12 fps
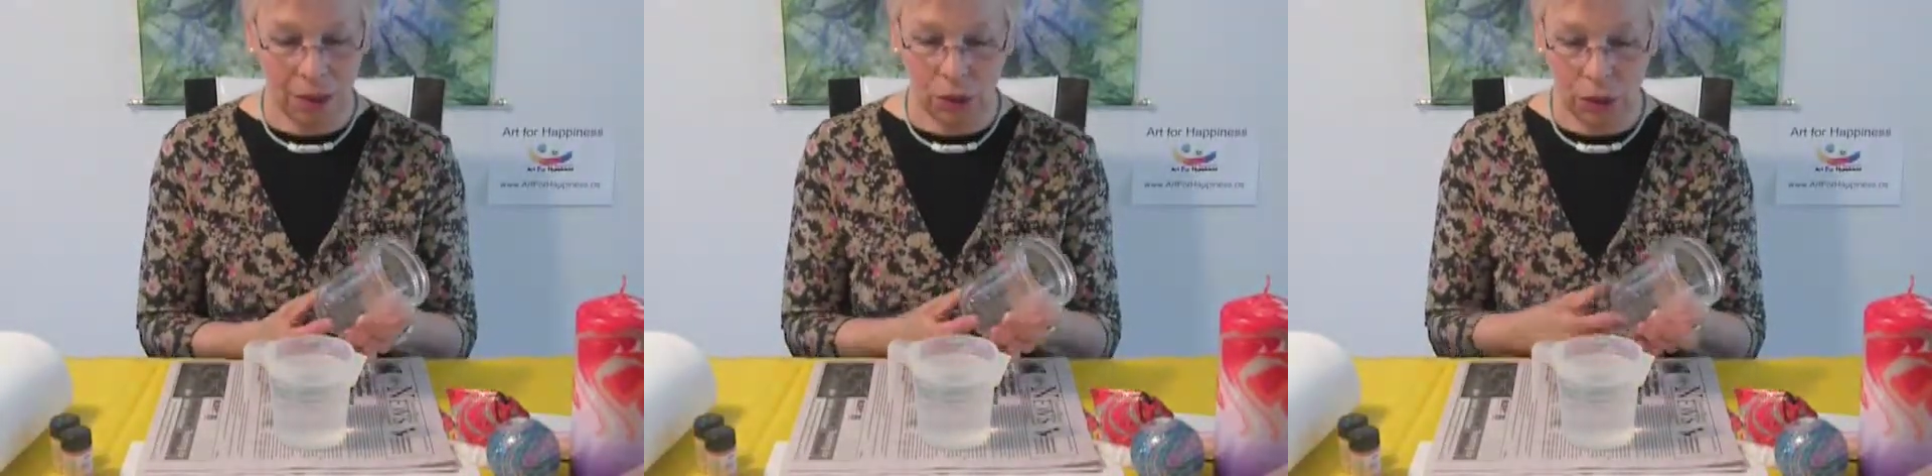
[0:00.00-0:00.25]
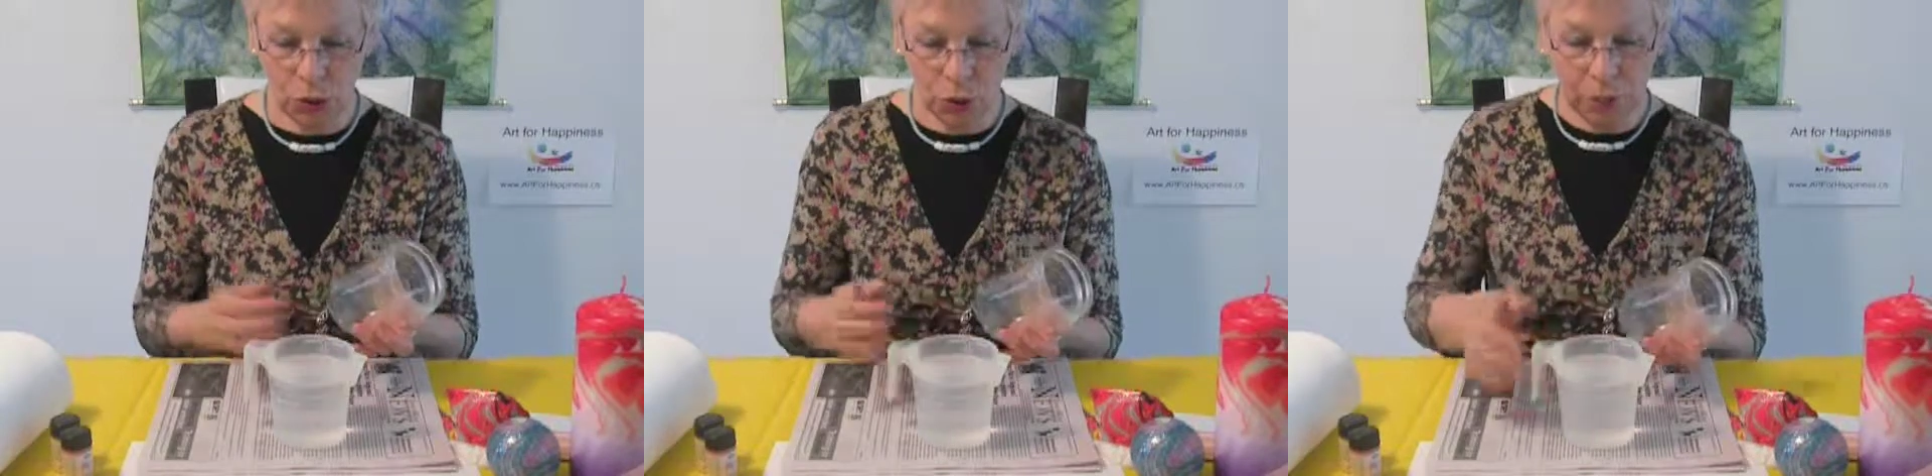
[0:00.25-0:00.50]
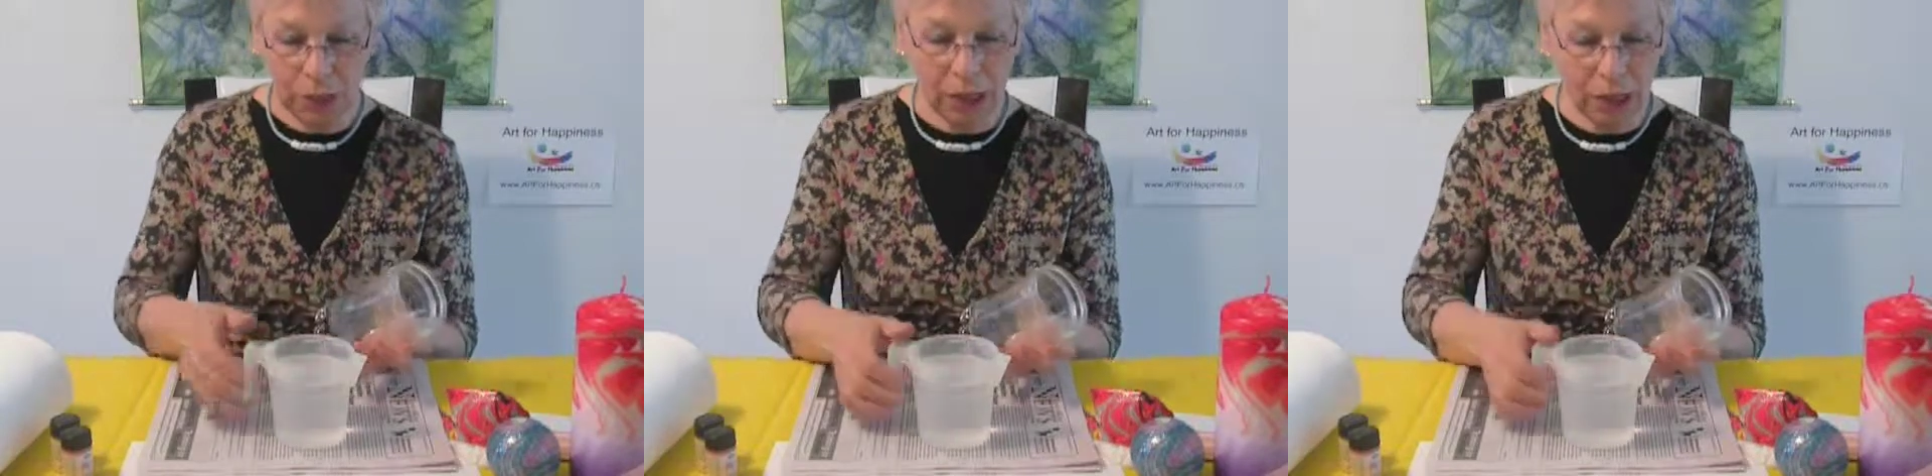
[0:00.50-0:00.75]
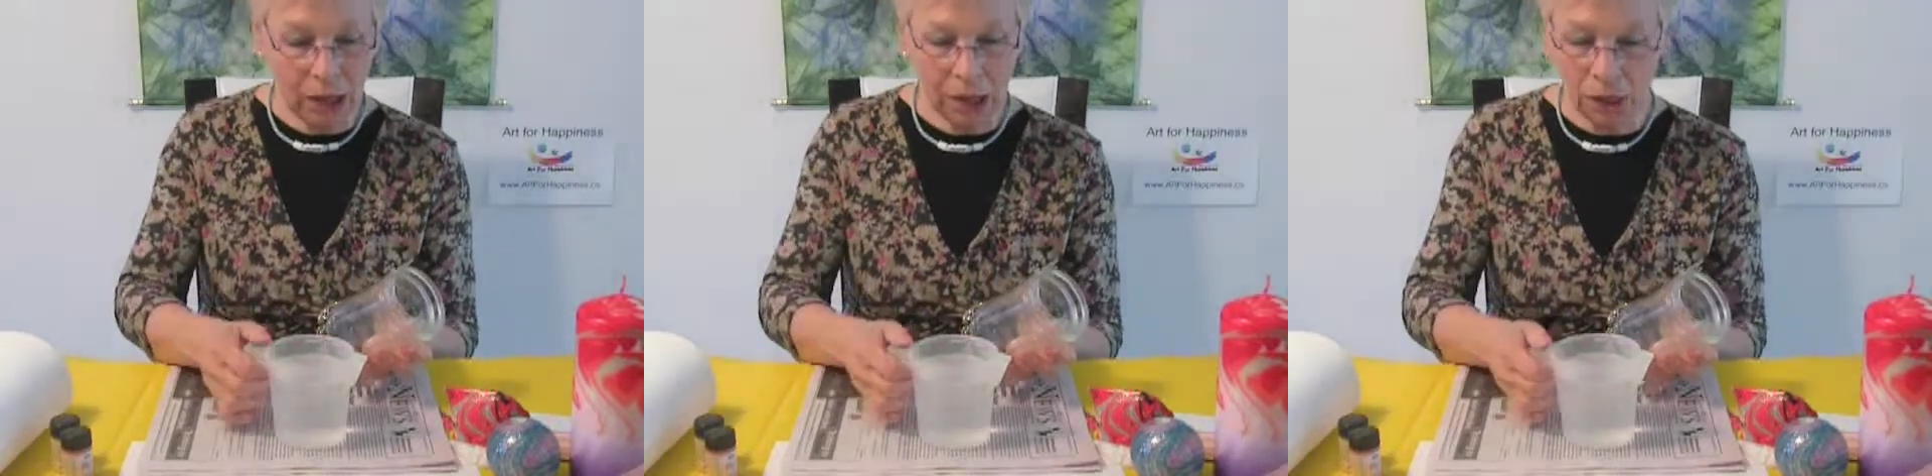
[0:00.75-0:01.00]
it should be
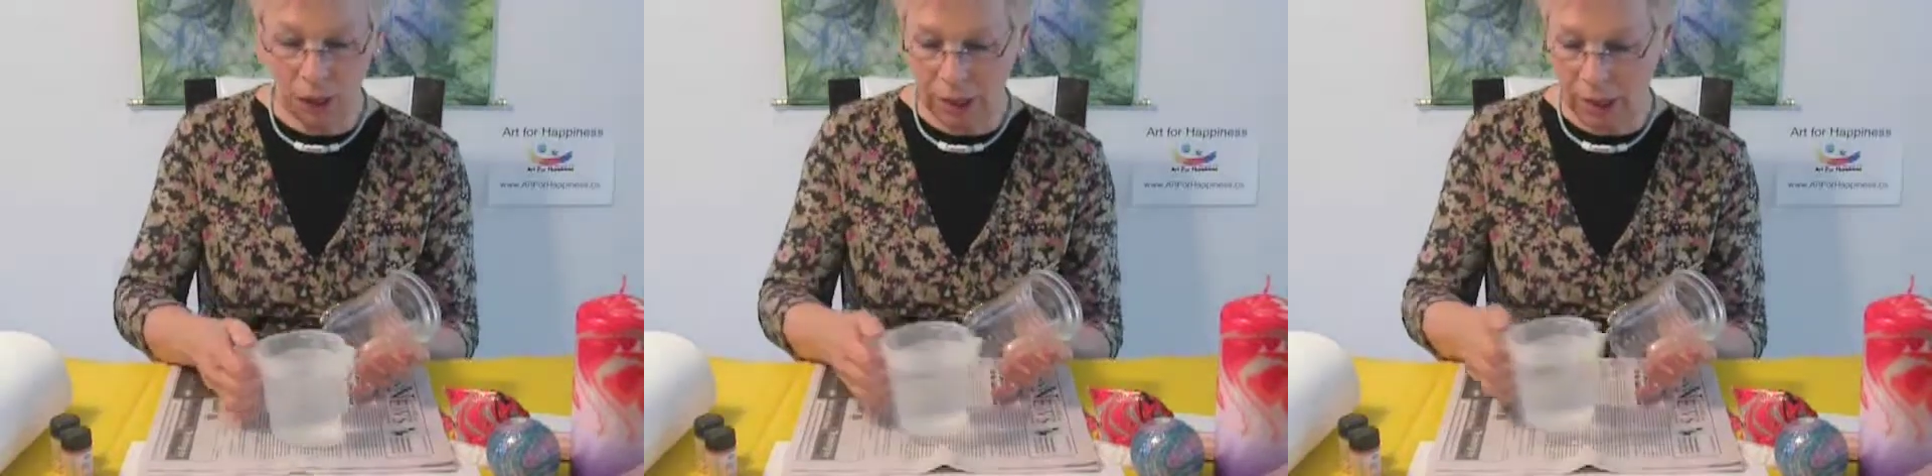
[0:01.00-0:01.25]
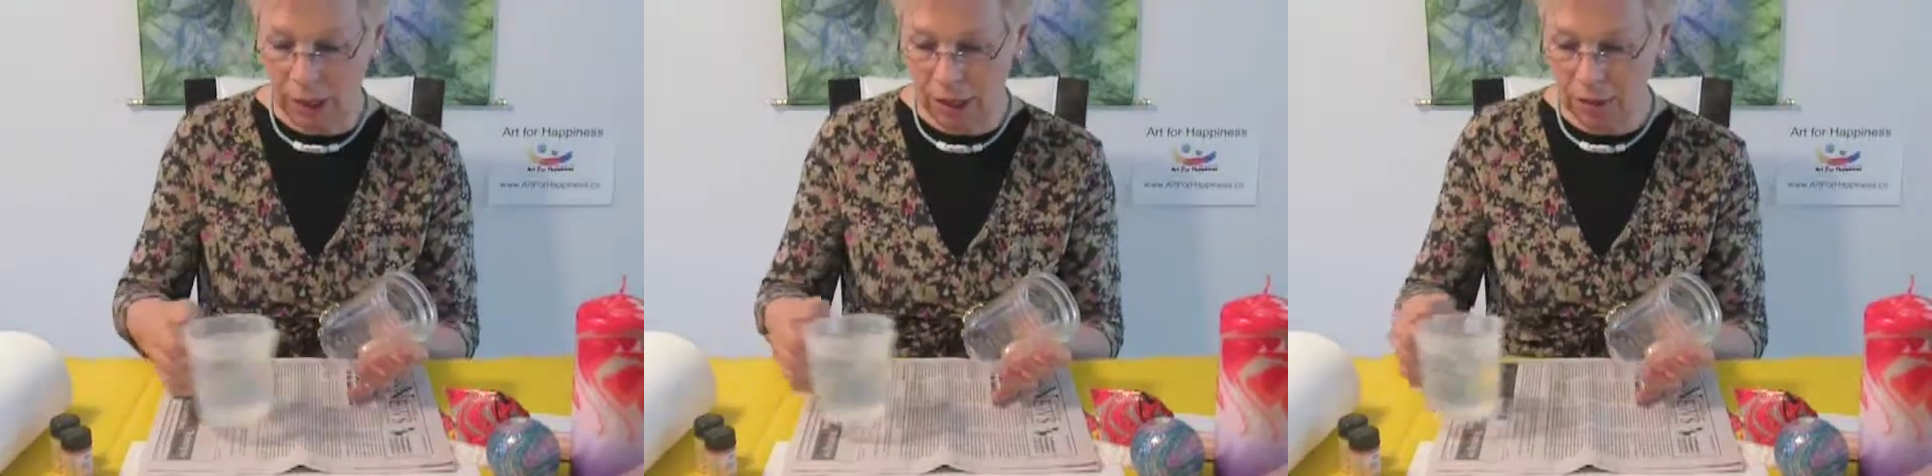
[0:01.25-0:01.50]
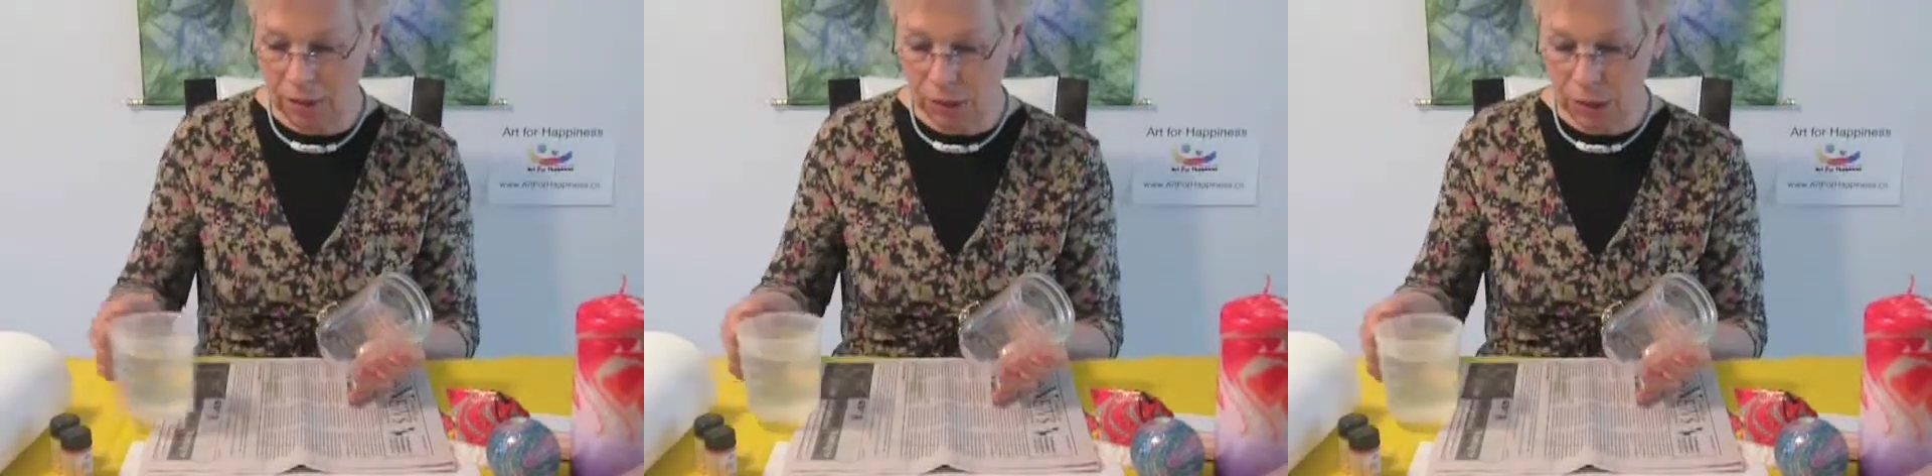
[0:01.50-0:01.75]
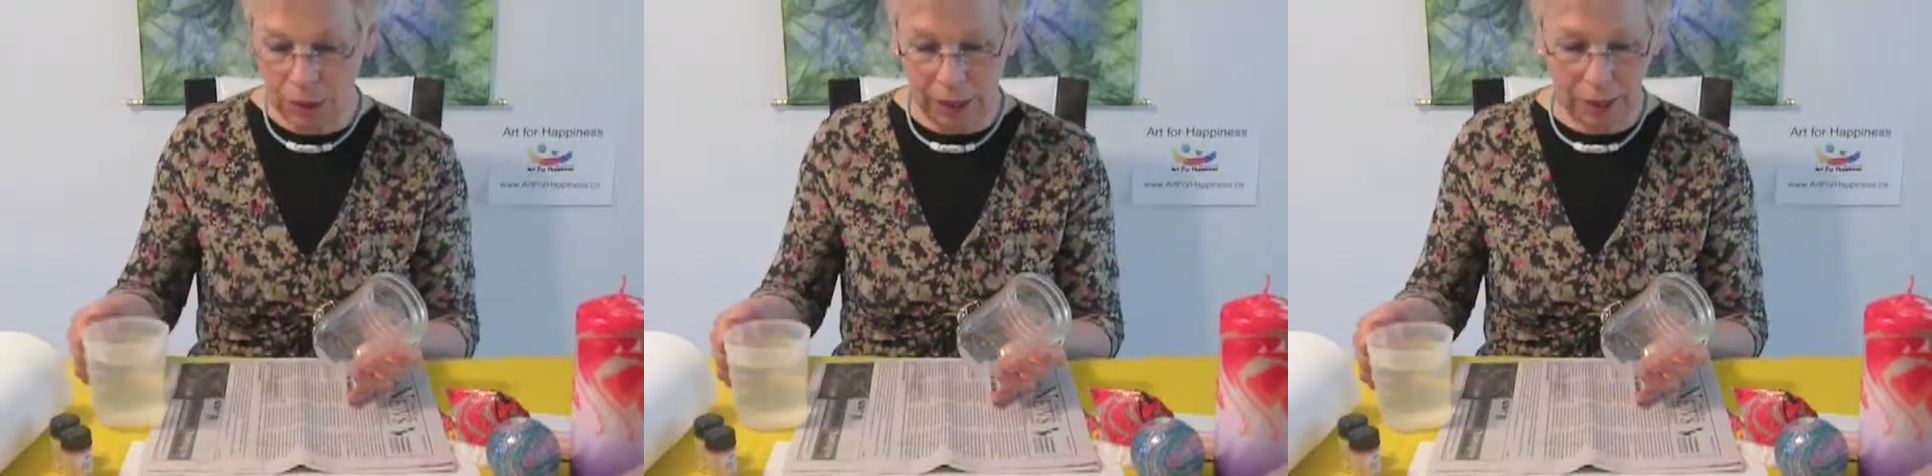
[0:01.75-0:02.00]
large enough
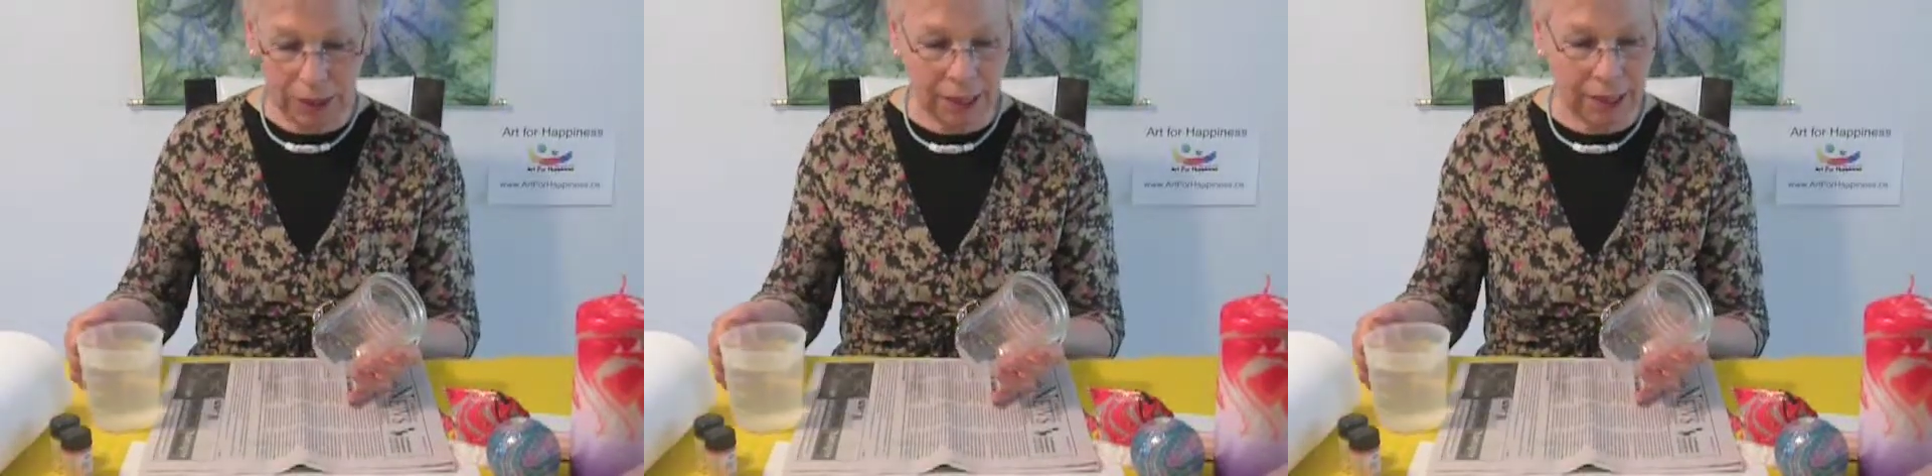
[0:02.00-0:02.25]
so it